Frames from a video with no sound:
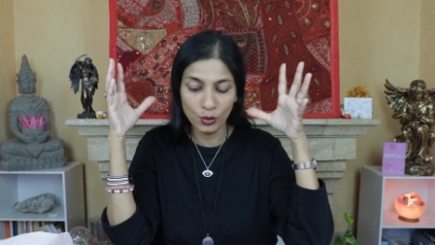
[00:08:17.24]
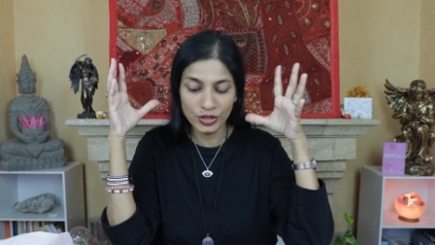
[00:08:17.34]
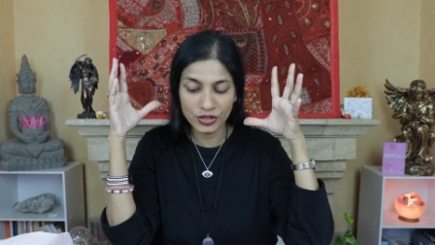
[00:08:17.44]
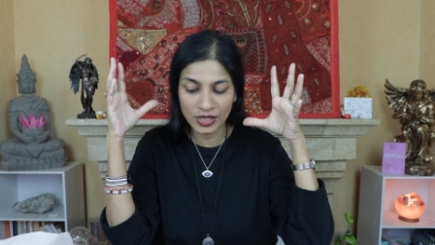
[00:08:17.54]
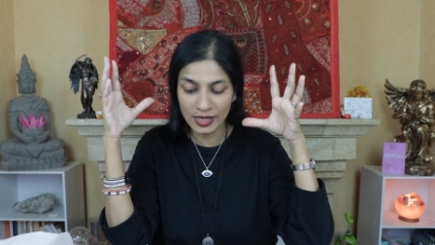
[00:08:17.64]

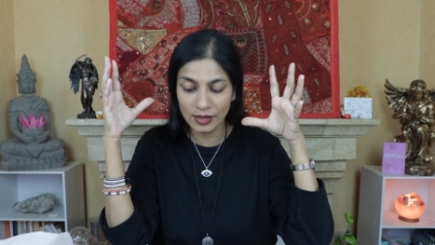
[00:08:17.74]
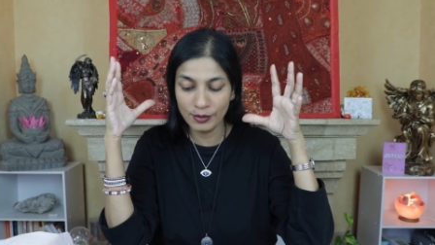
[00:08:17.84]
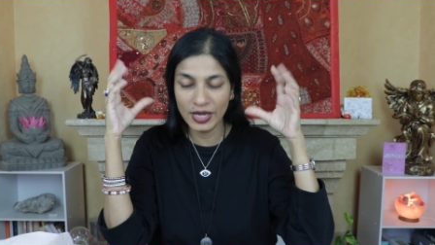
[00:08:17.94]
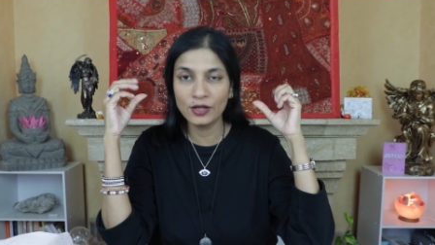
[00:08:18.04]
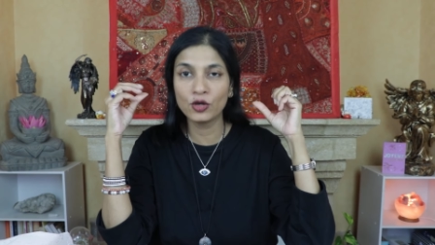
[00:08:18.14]
which
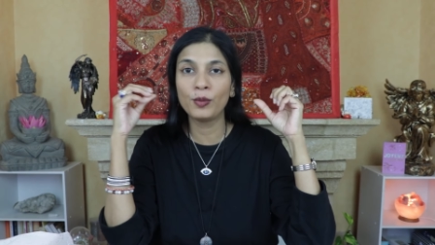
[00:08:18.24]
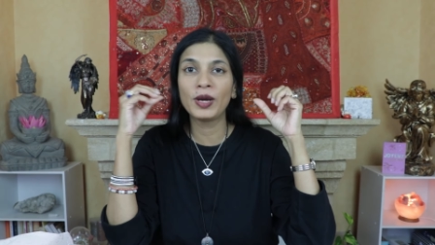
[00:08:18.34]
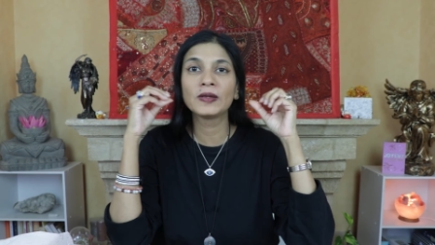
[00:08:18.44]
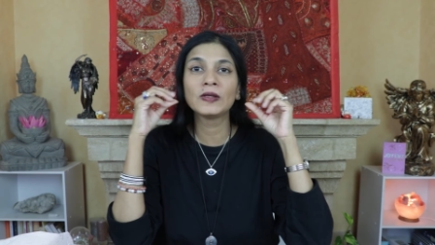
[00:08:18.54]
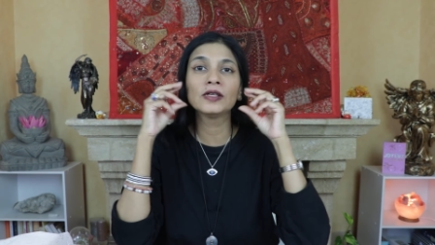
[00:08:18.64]
can make your
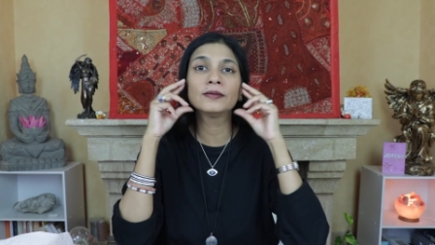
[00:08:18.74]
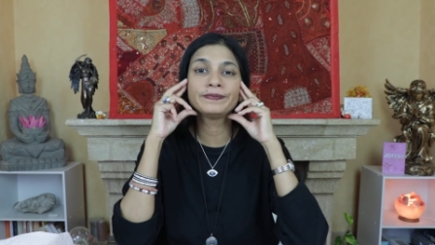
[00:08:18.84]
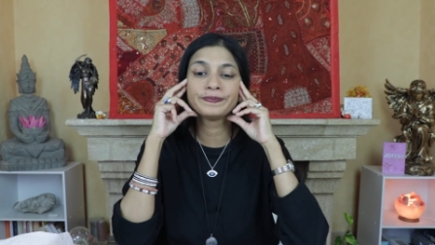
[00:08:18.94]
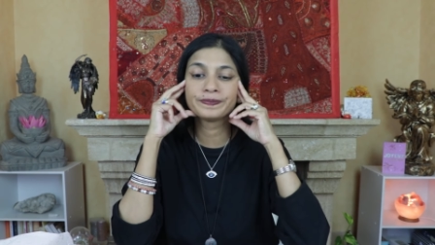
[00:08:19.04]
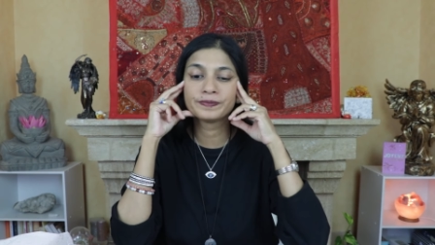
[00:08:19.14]
partner